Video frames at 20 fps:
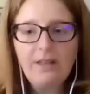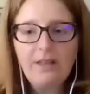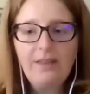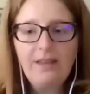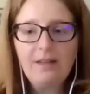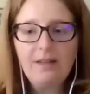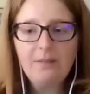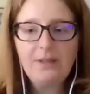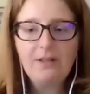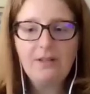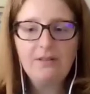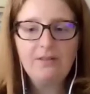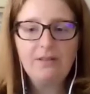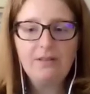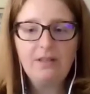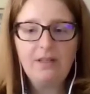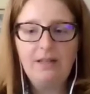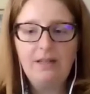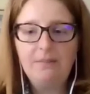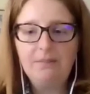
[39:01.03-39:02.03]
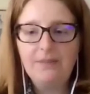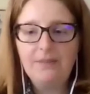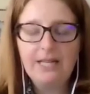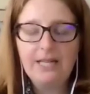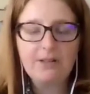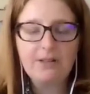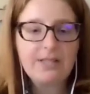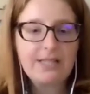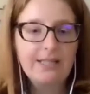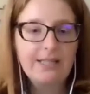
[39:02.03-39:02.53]
to think about um,
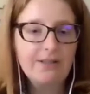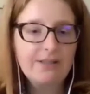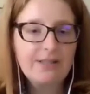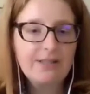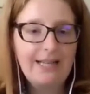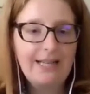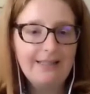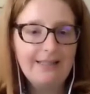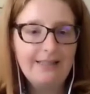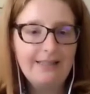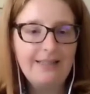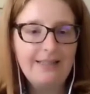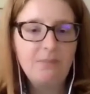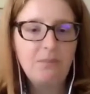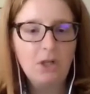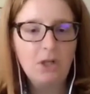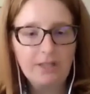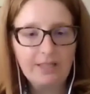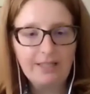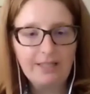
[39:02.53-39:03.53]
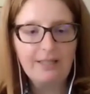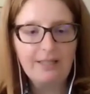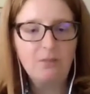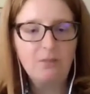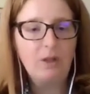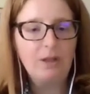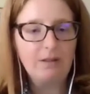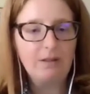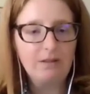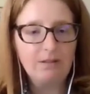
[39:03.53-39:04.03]
their skill set in the market
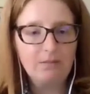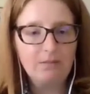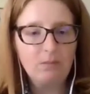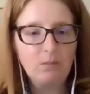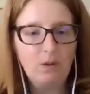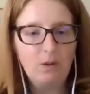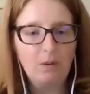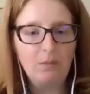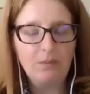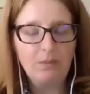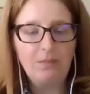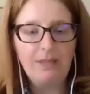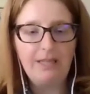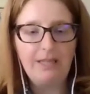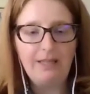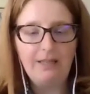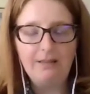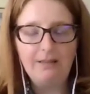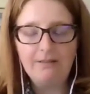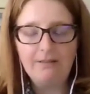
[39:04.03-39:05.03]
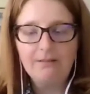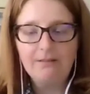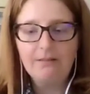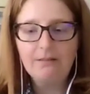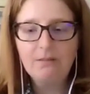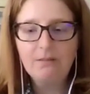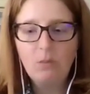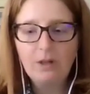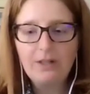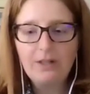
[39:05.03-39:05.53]
and what what would be
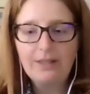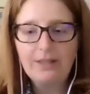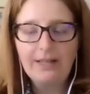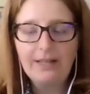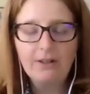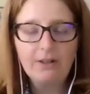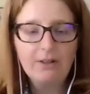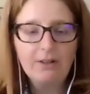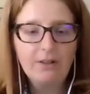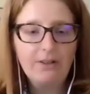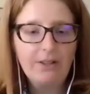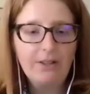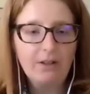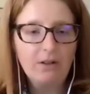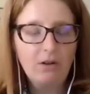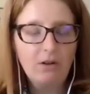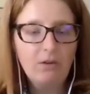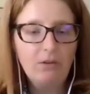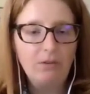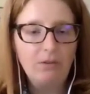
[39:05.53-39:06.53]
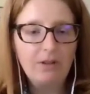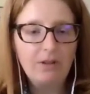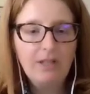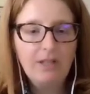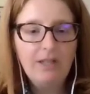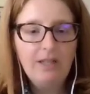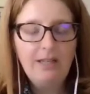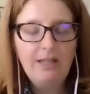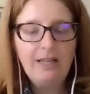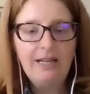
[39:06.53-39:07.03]
what could they earn on their own
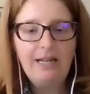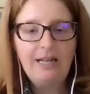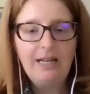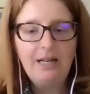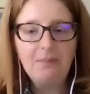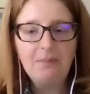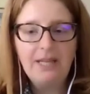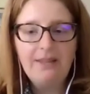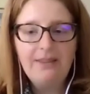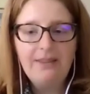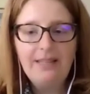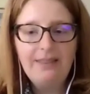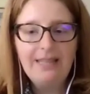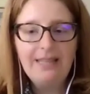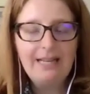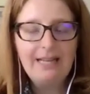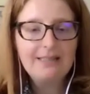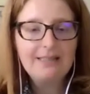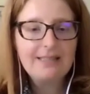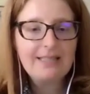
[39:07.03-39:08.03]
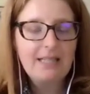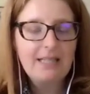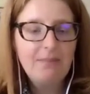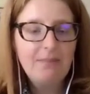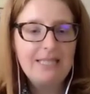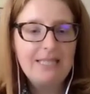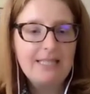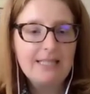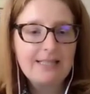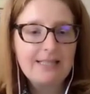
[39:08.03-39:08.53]
um, and then yeah. that's going to
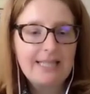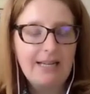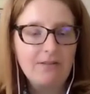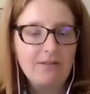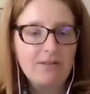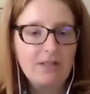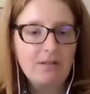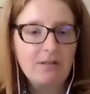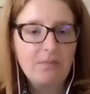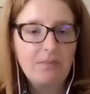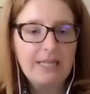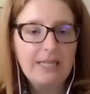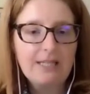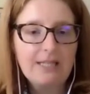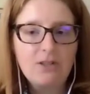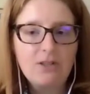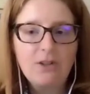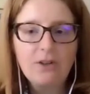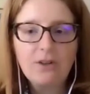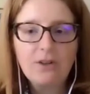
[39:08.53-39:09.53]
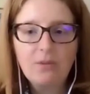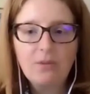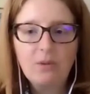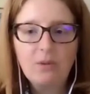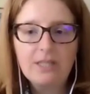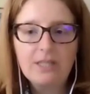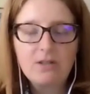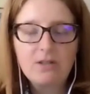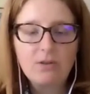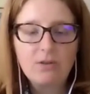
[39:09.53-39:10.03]
be discounted because you're the
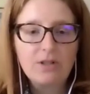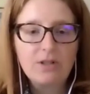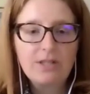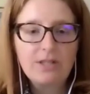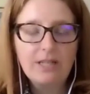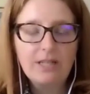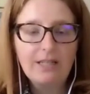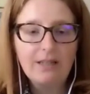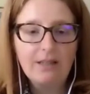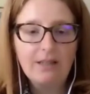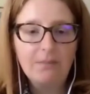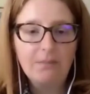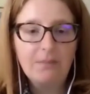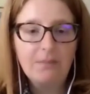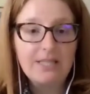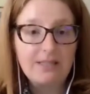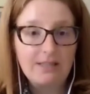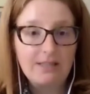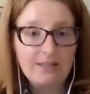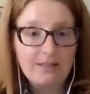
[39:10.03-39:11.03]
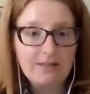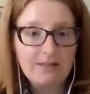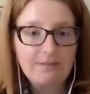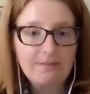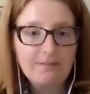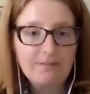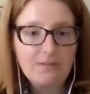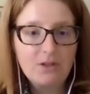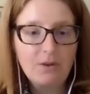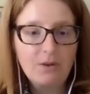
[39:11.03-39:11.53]
one sourcing the business
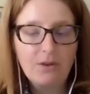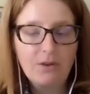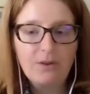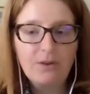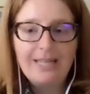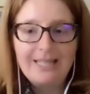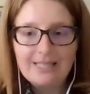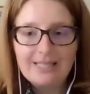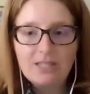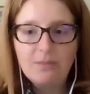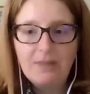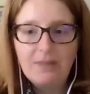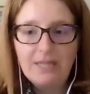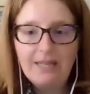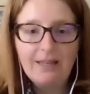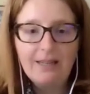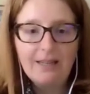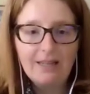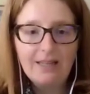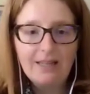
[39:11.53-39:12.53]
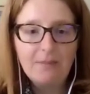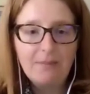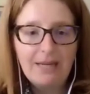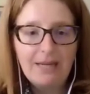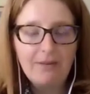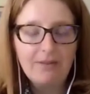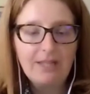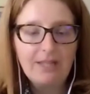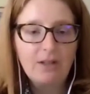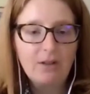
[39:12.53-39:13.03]
so there needs to be an
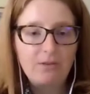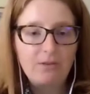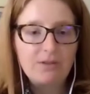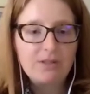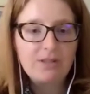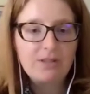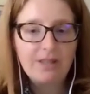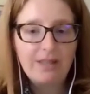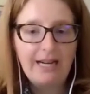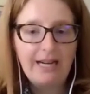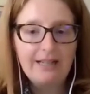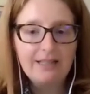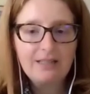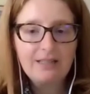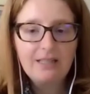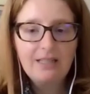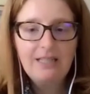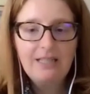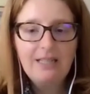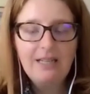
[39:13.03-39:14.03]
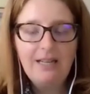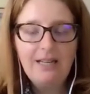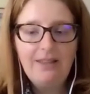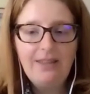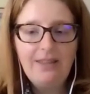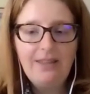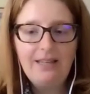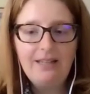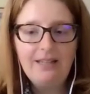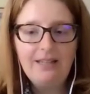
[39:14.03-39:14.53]
amount that goes to that
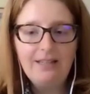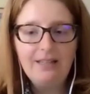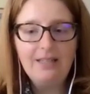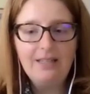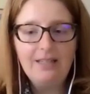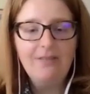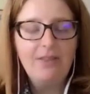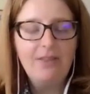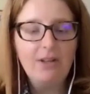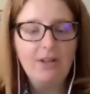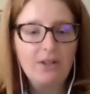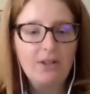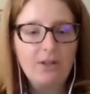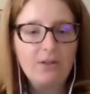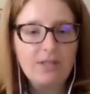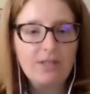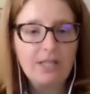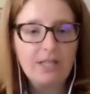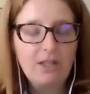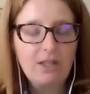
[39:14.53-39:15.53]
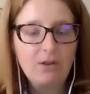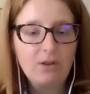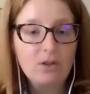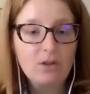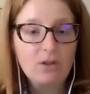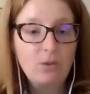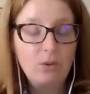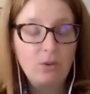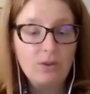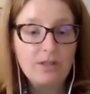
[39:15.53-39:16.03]
and then if they're using your
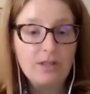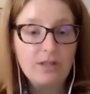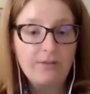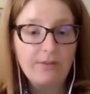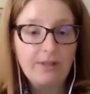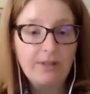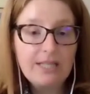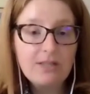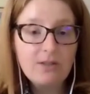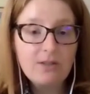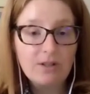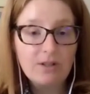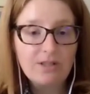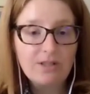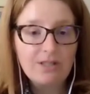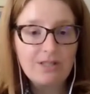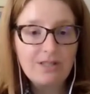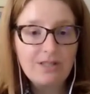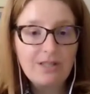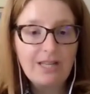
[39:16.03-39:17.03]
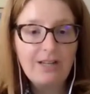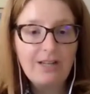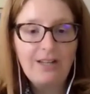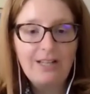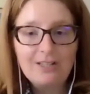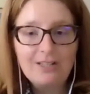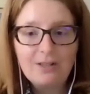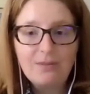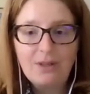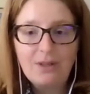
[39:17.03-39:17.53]
tools and resources they
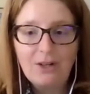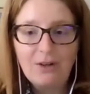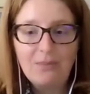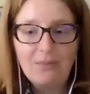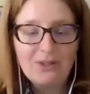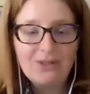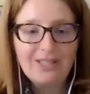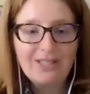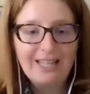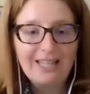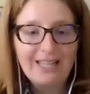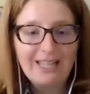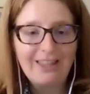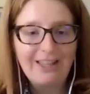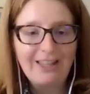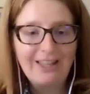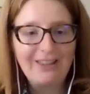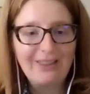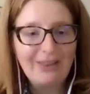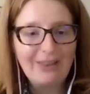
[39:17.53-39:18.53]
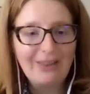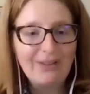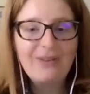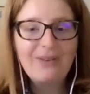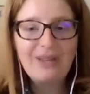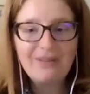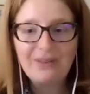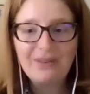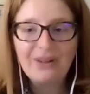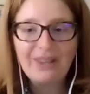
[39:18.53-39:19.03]
needs to be almost like the the
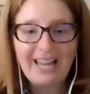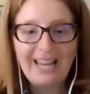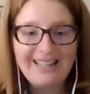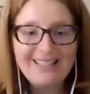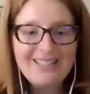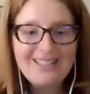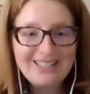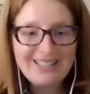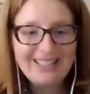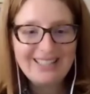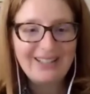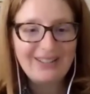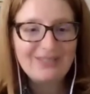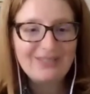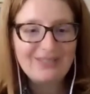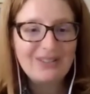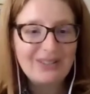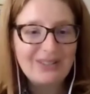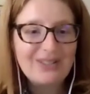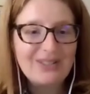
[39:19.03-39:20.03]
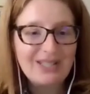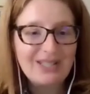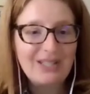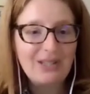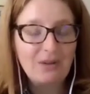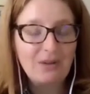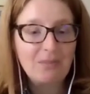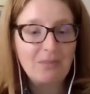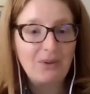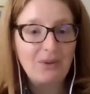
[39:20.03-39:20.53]
fee for that uh, if they're using
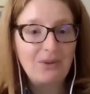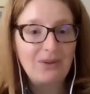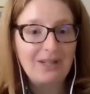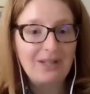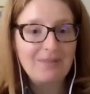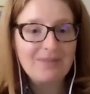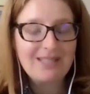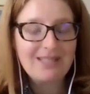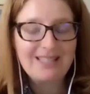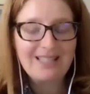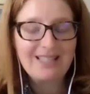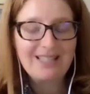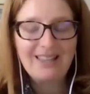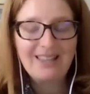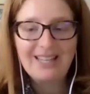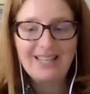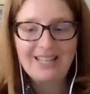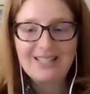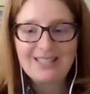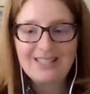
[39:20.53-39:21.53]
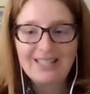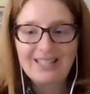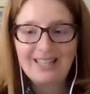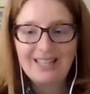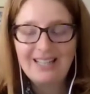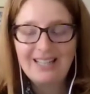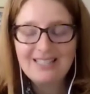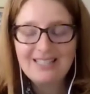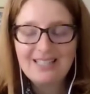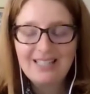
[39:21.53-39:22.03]
your programs and, and things like
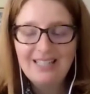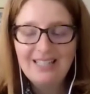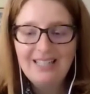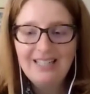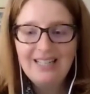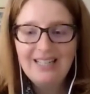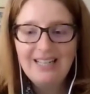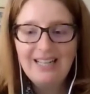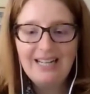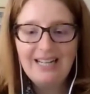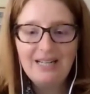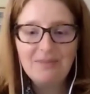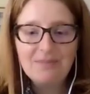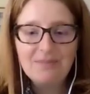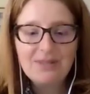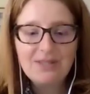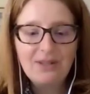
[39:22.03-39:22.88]
that mm-hmm. um,